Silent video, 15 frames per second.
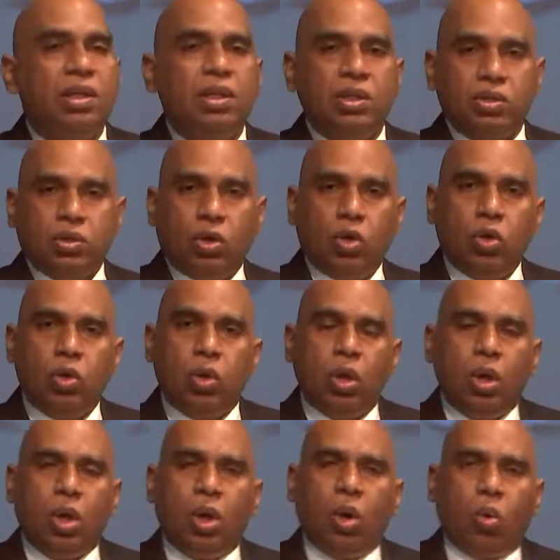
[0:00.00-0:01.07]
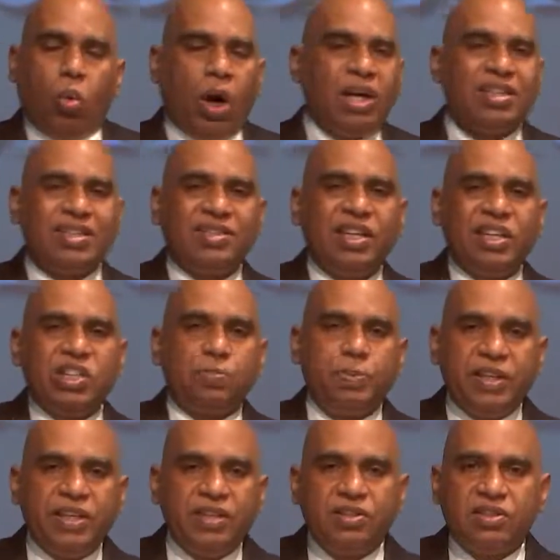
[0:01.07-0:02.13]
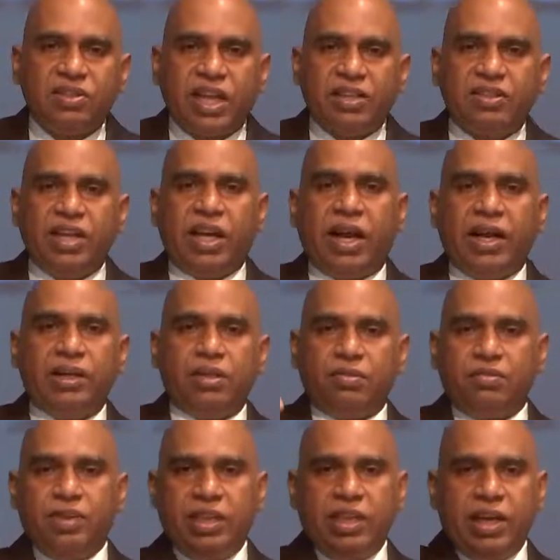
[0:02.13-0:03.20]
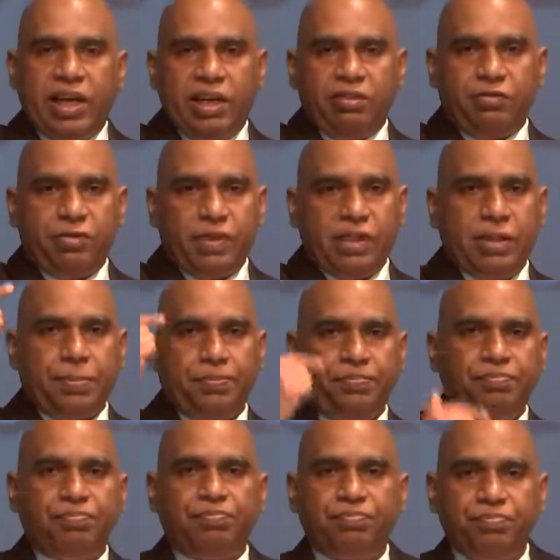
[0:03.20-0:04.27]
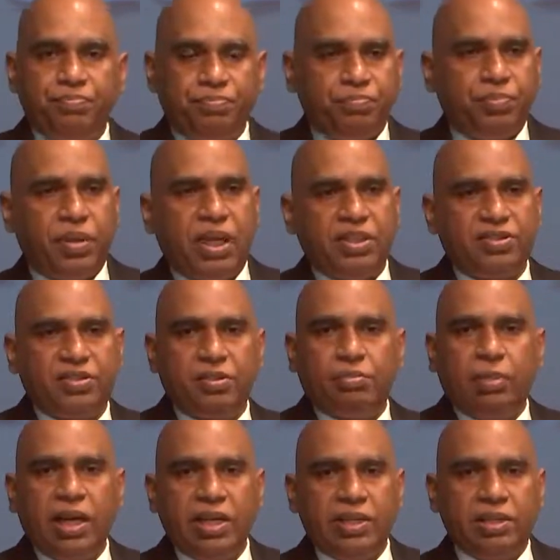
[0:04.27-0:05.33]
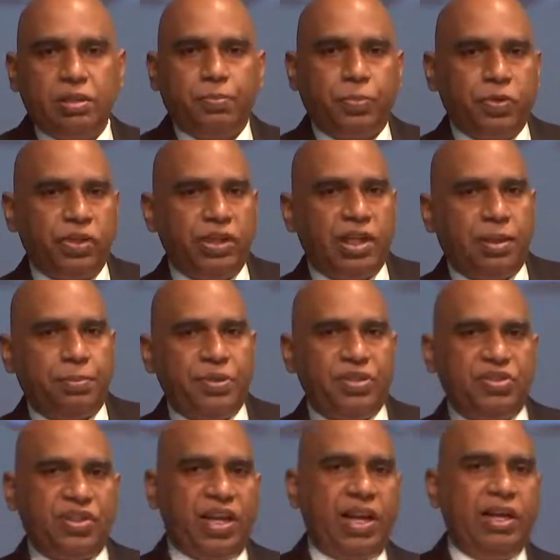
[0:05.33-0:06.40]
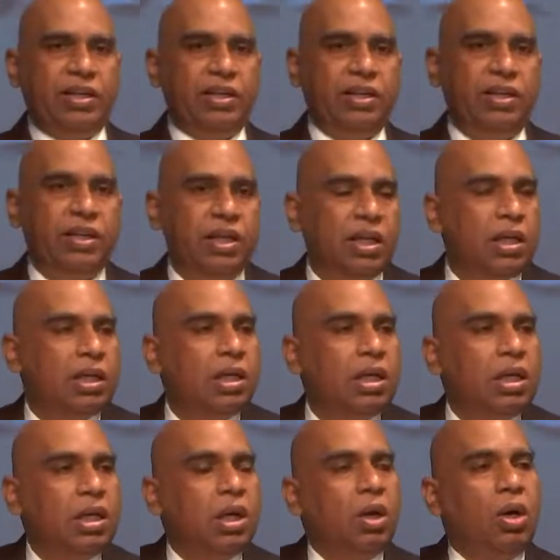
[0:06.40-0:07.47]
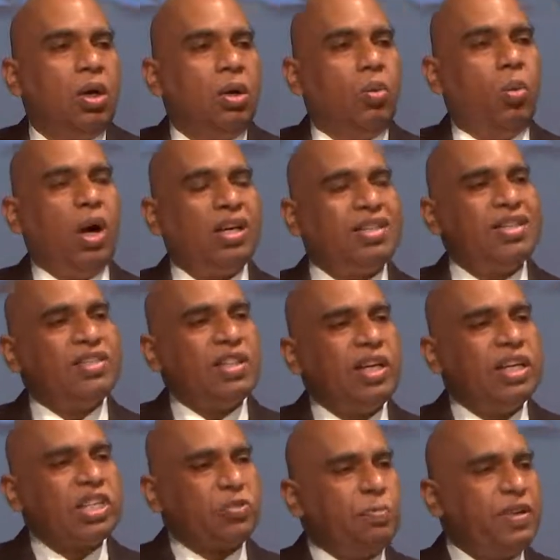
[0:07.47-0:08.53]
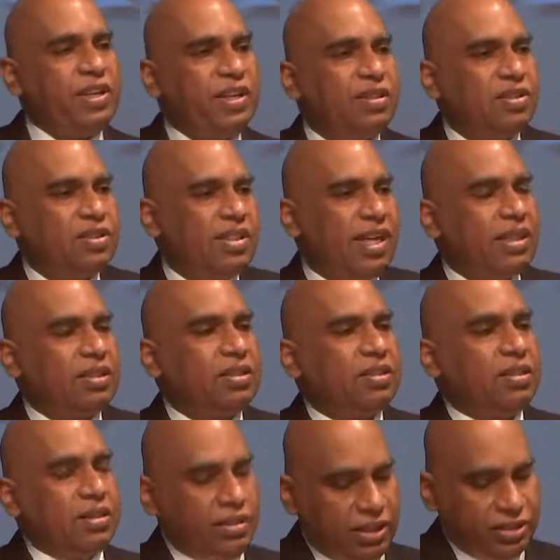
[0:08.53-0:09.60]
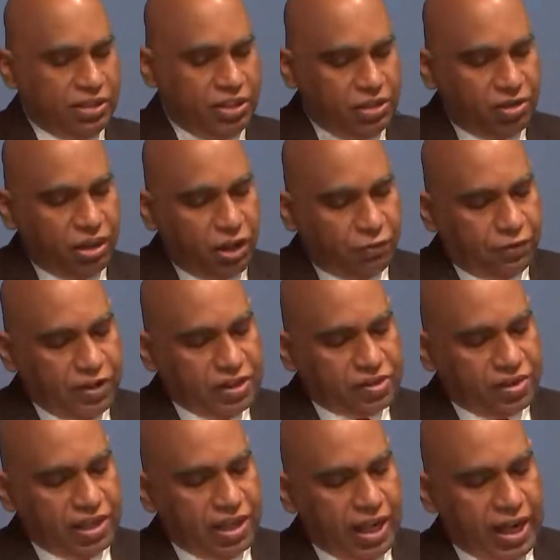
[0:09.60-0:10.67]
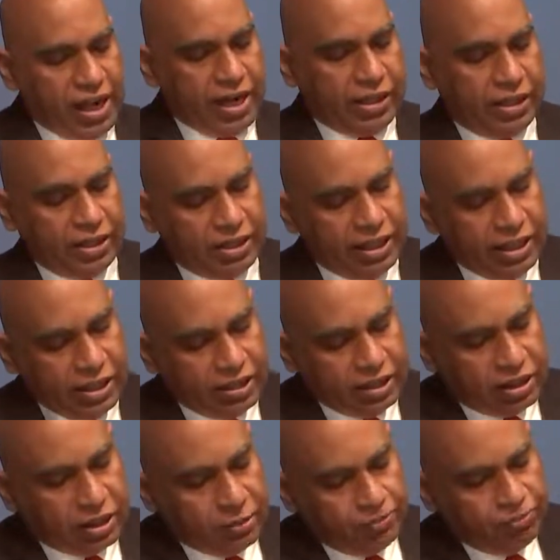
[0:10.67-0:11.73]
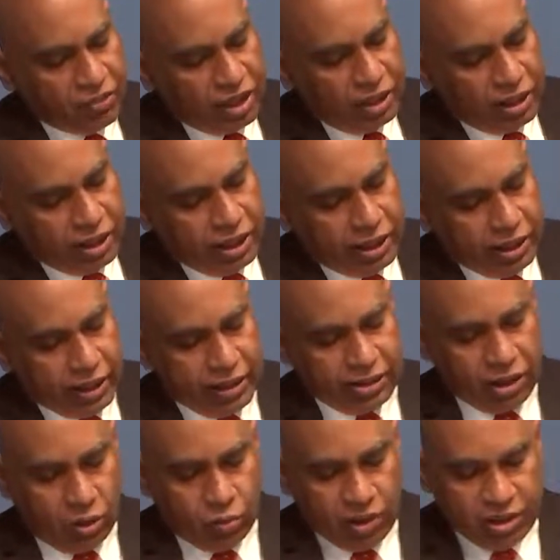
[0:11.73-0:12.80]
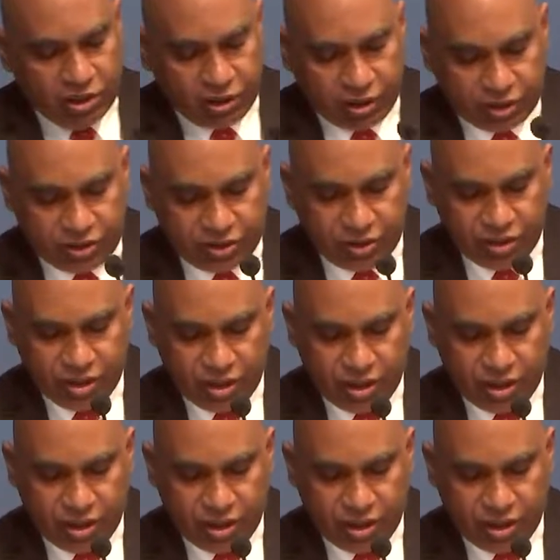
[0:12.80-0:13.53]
So what is the experience that they had? We have Pastor Michael putting up his hand. What is the experience that the children of Israel had in the wilderness?